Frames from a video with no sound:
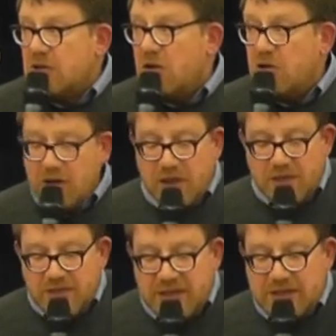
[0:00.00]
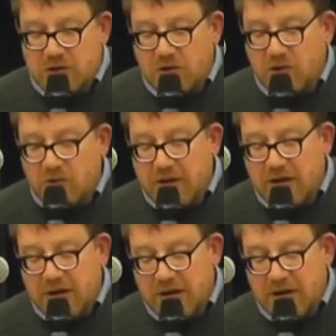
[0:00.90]
are
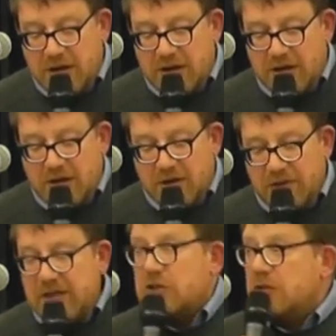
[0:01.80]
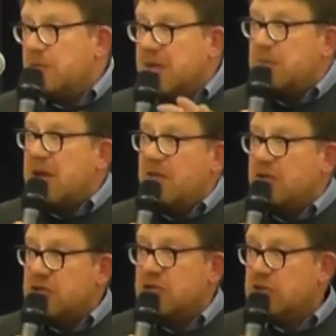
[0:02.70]
the big,
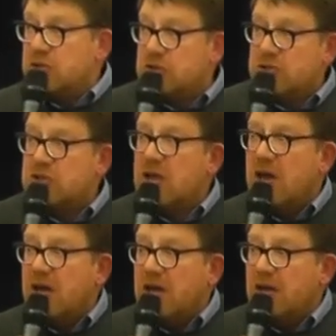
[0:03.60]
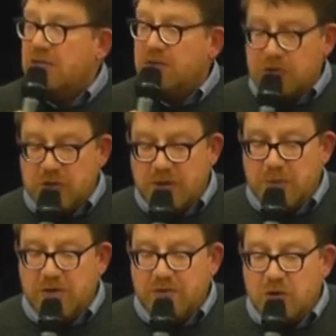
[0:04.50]
powerful institutions. Certainly,
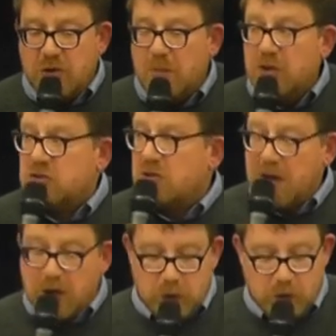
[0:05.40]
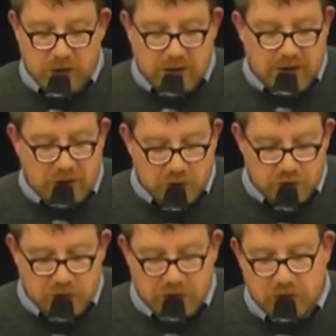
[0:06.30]
my view, most of them are owned and
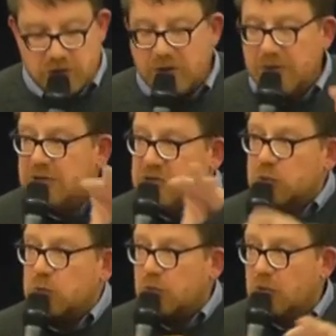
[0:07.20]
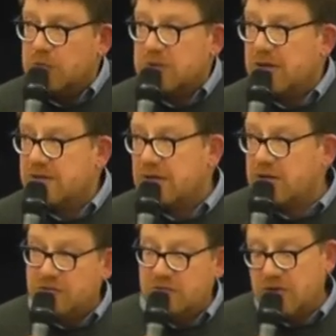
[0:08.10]
controlled. So we need small groups, I
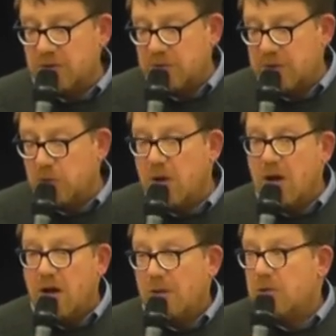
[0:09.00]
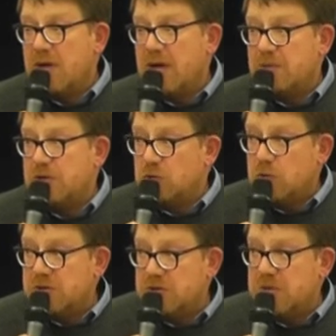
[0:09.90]
think, of people. I'm quite happy to
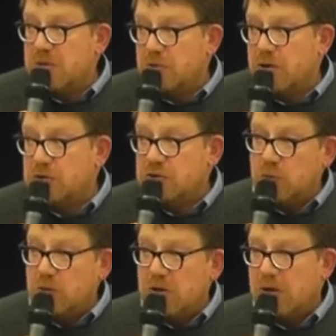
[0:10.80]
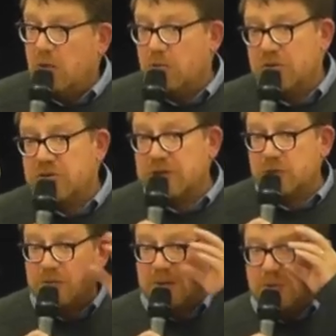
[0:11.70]
always be approached to work on
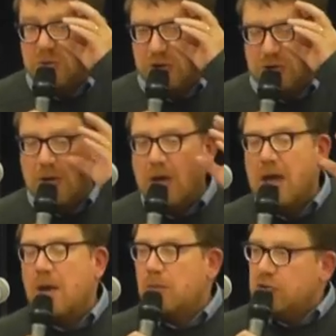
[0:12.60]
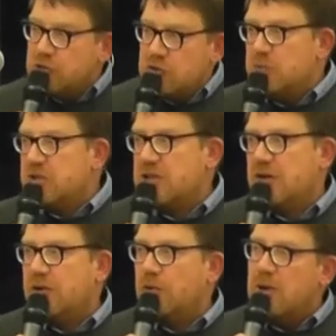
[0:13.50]
projects with people to produce
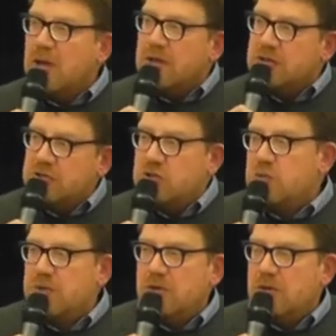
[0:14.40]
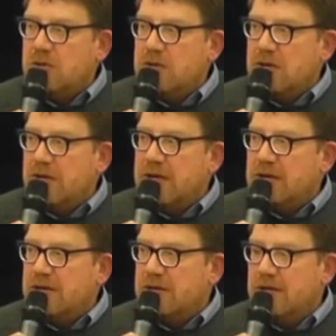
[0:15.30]
material to distribute
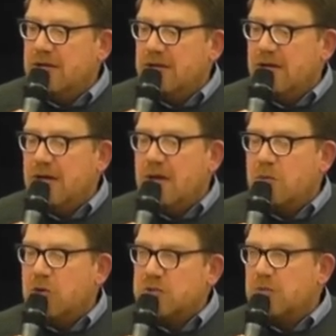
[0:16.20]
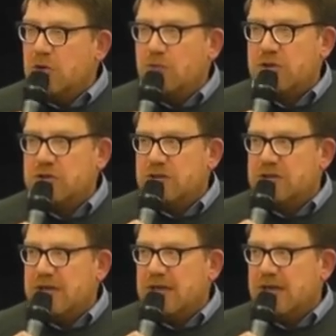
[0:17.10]
online, possibly on Russia
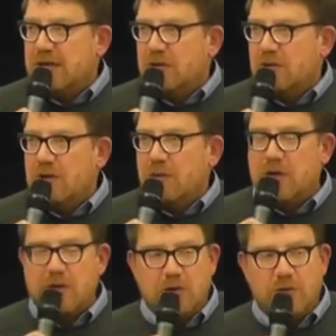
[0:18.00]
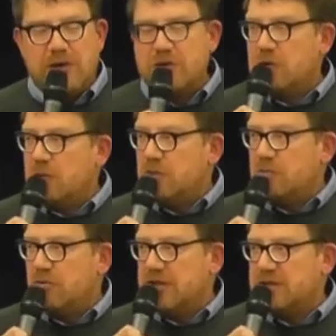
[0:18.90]
Today. We can't really do it
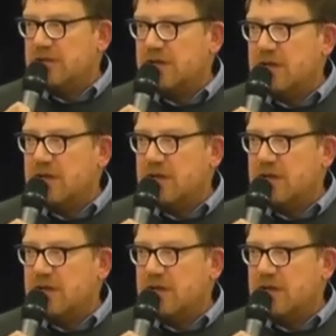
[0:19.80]
with Press TV